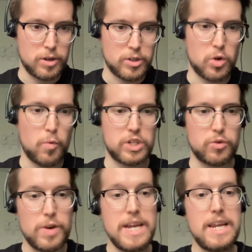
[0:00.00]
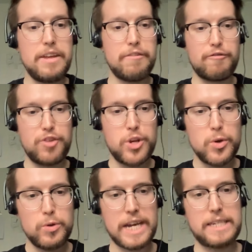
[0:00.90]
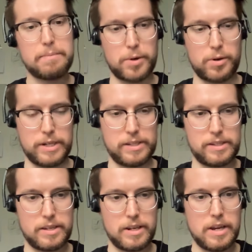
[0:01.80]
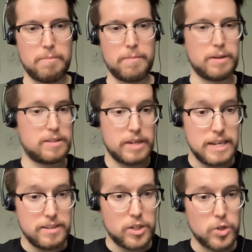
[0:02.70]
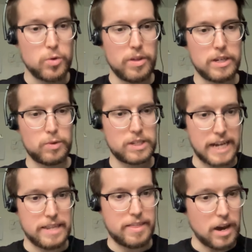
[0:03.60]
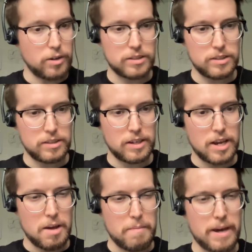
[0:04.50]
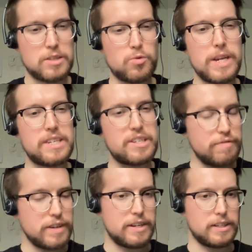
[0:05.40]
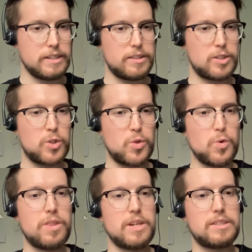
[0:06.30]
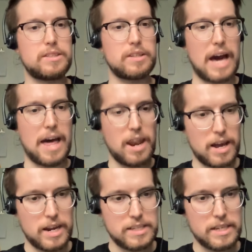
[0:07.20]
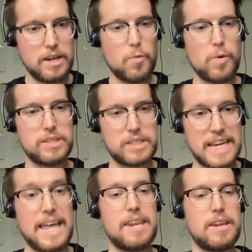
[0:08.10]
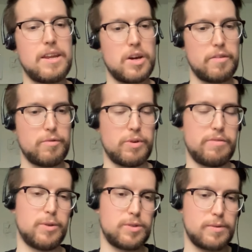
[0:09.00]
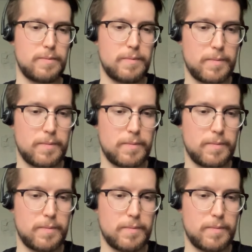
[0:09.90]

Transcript: So which really few data points. It's easy to do this with 10,000, but it's really difficult to do this analyzing with 10 reviews.